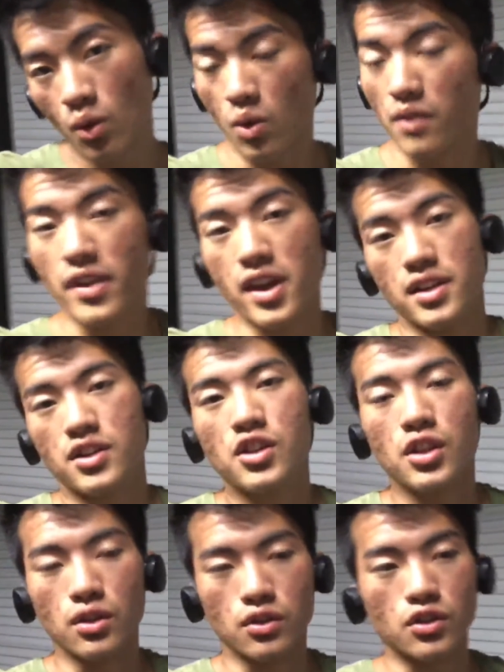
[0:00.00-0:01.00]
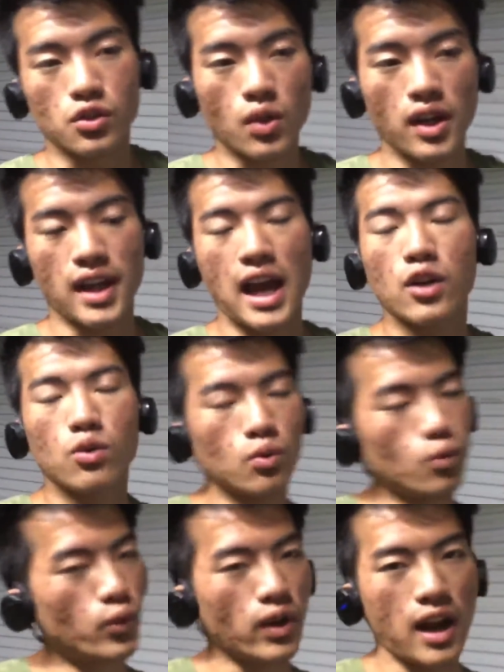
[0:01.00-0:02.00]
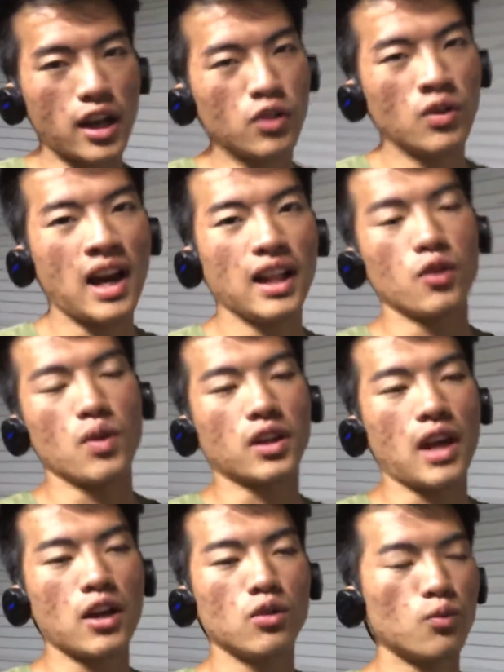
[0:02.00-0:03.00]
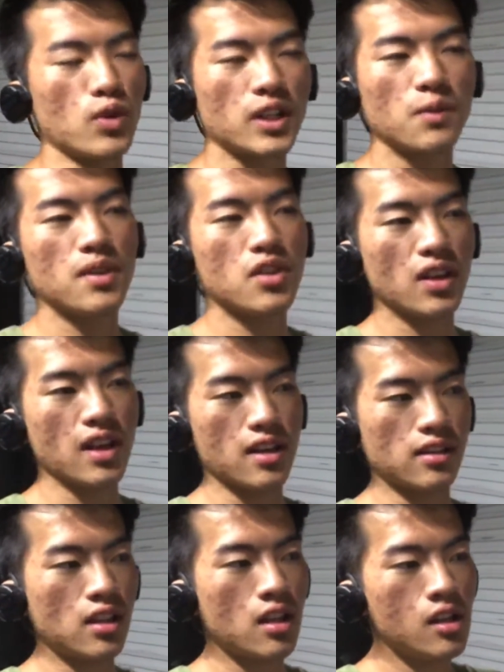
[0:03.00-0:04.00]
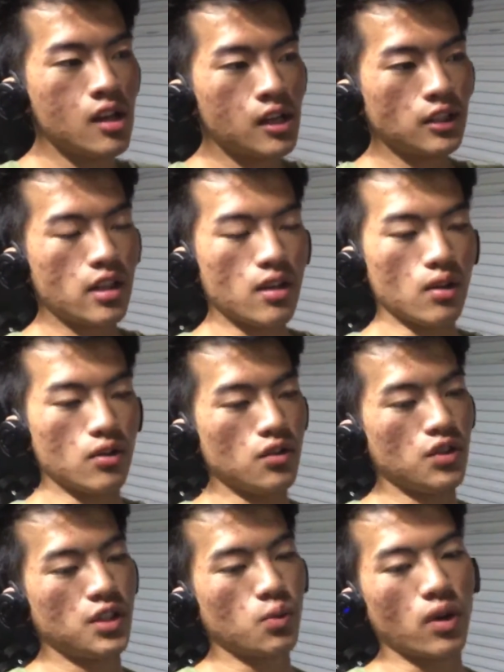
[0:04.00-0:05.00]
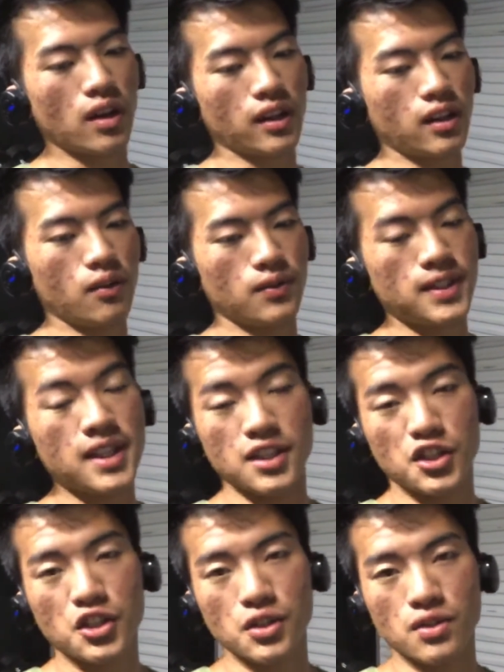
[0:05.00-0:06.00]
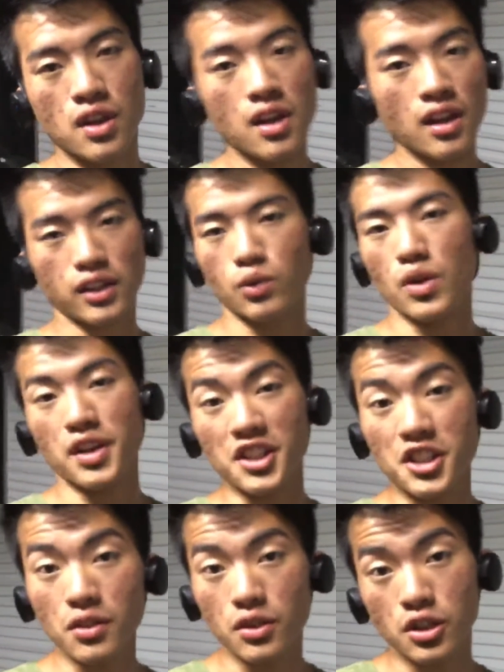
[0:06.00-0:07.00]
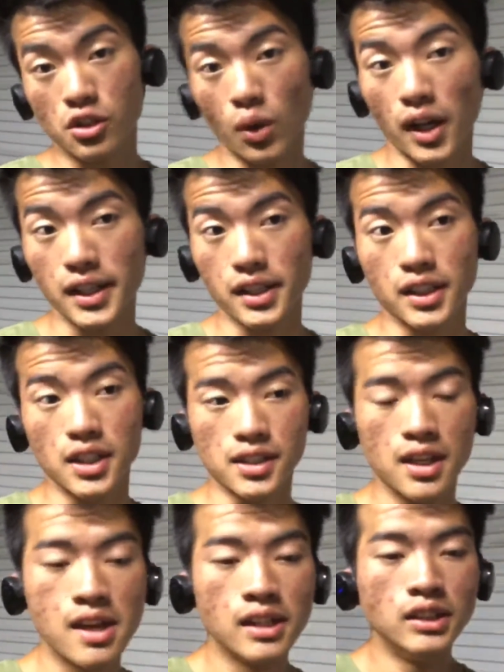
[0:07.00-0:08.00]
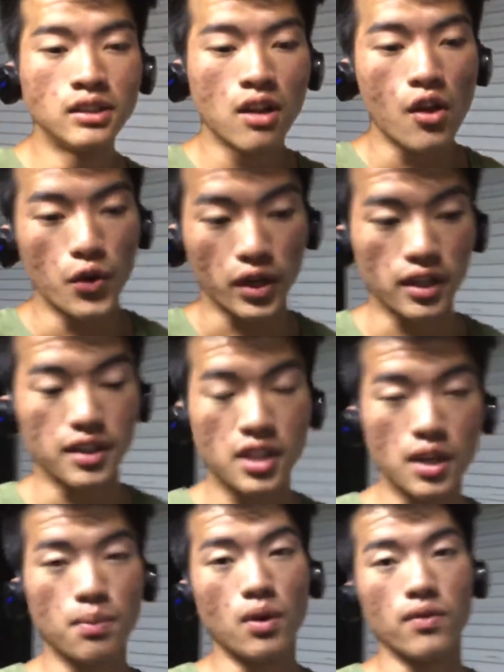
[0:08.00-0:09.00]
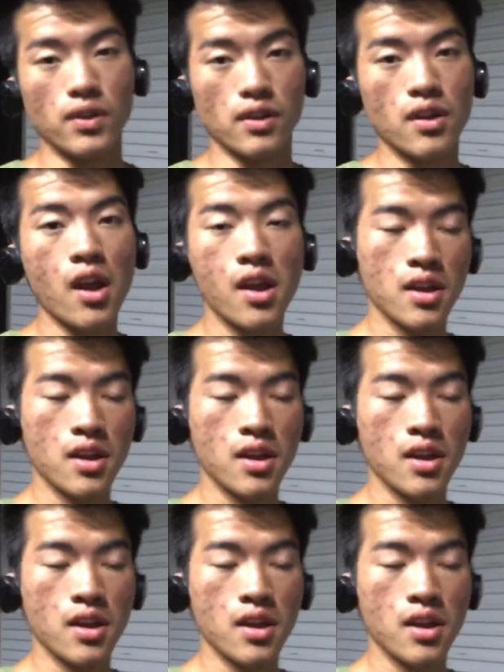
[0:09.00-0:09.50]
or a Vans to squat. And I don't recommend you guys to just wear like a tennis shoes, like a running shoe to squat in, because you're gonna tip over